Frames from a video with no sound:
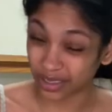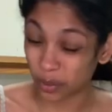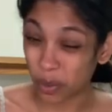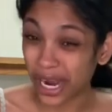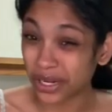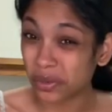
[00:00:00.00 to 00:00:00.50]

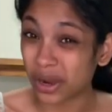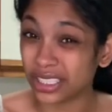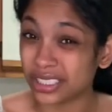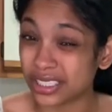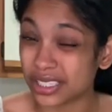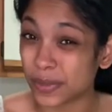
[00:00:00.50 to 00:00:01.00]
why do
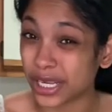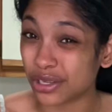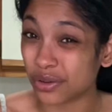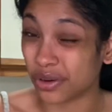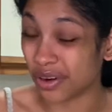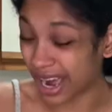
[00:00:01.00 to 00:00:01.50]
onions make you
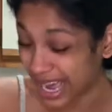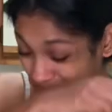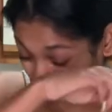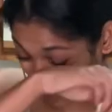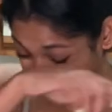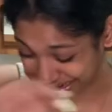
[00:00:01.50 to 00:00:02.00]
cry,
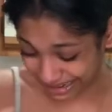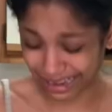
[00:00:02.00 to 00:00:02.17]
Vic?